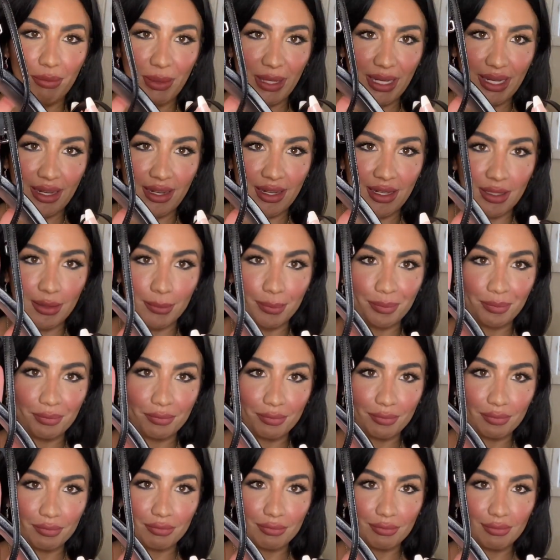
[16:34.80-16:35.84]
But
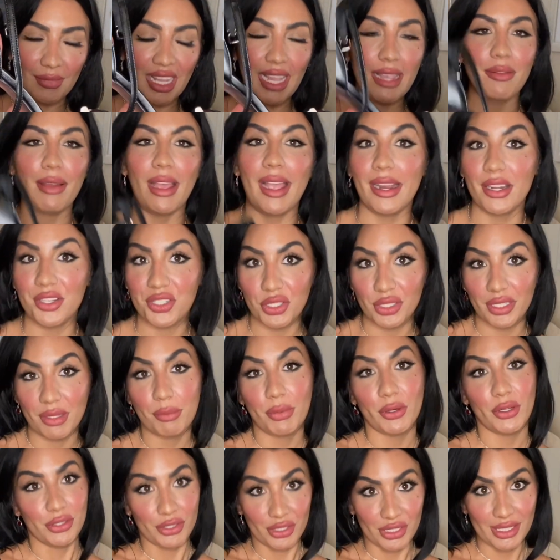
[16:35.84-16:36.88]
I've actually
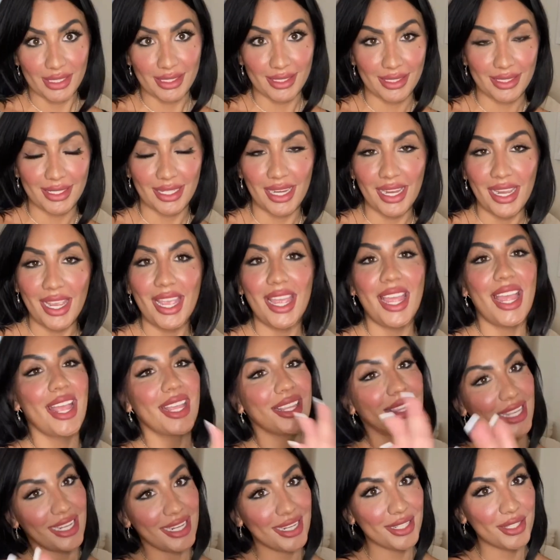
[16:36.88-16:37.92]
purchased
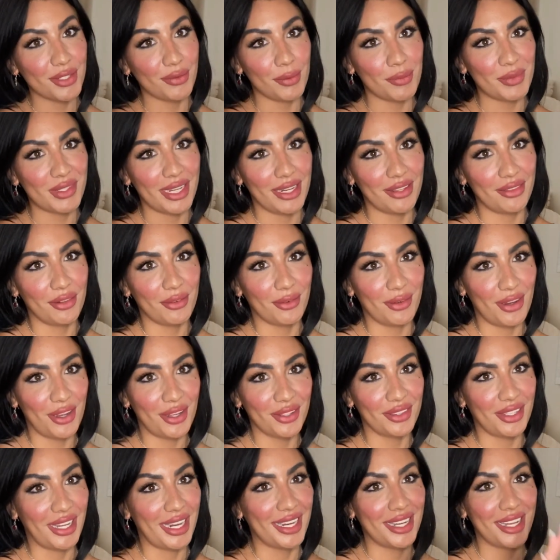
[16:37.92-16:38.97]
things from Saint
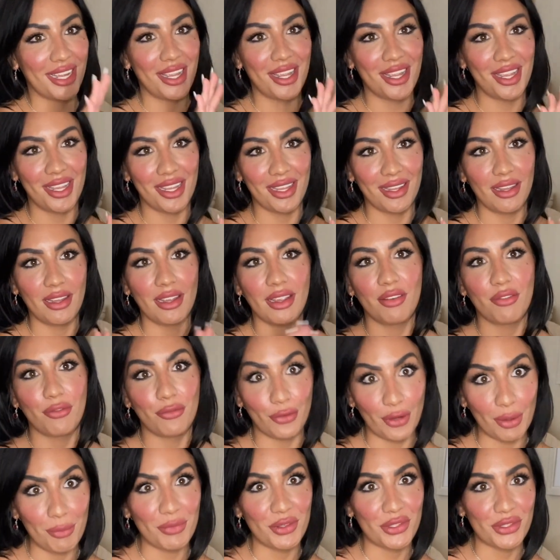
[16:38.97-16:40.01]
Laurent like
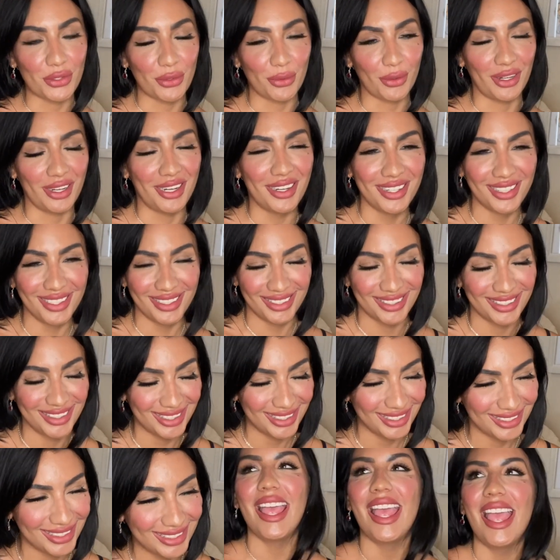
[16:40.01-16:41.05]
from the store
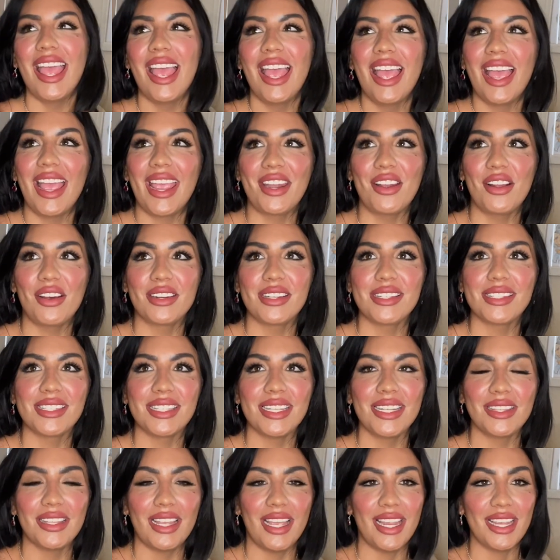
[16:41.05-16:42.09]
and
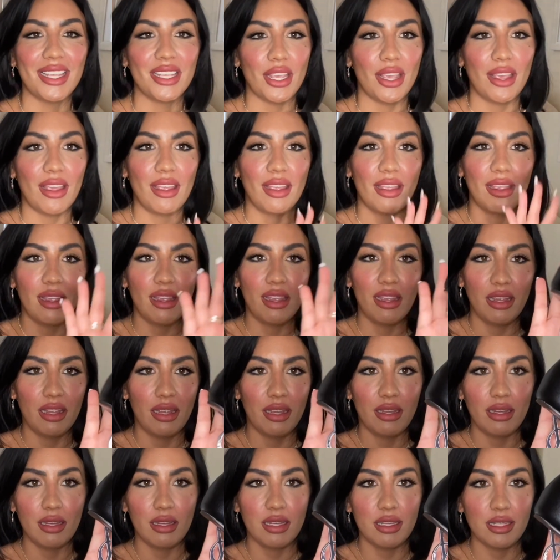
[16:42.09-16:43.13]
honestly, like
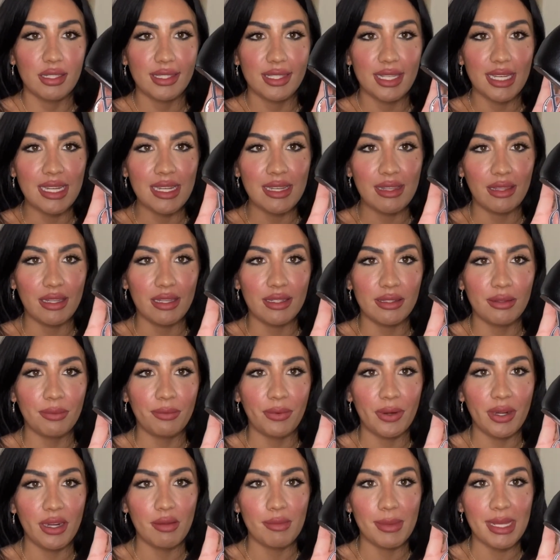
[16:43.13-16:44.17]
seeing this in
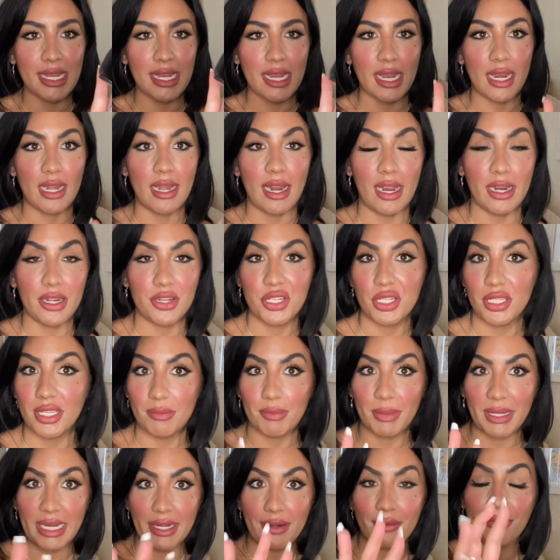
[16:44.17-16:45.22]
front of me and actually
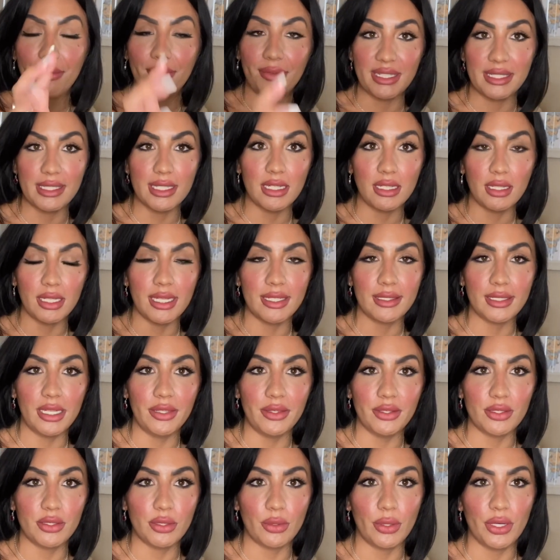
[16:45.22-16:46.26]
being physically inside
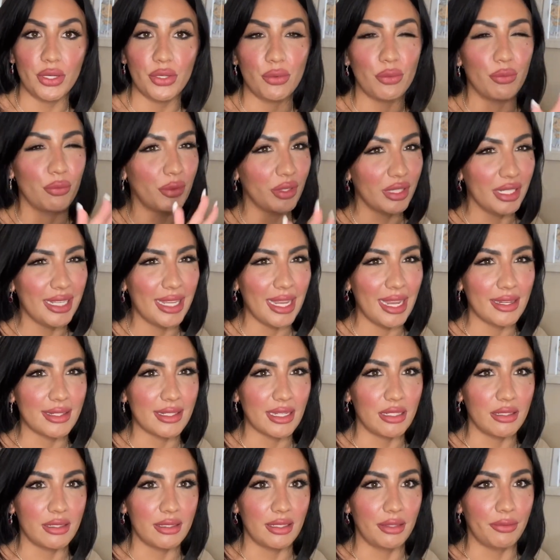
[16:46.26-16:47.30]
the store, you really can't
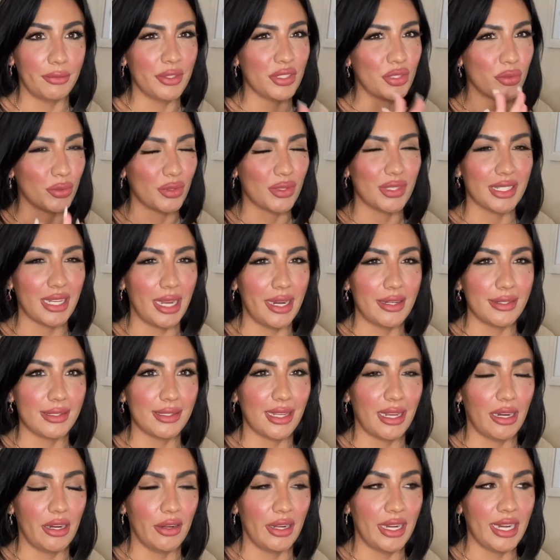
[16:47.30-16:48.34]
tell a difference, which is kind of
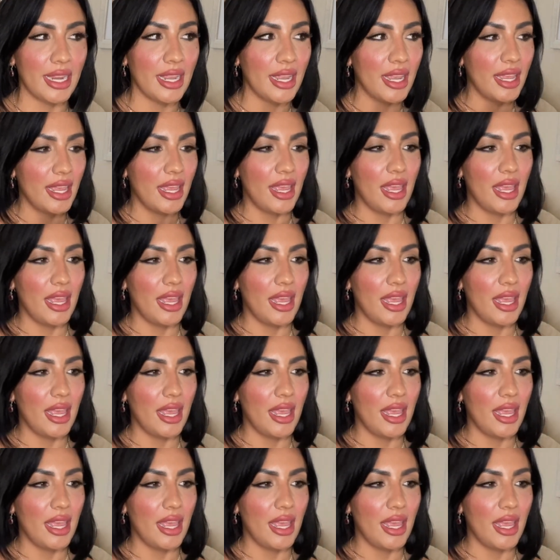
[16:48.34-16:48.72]
scary.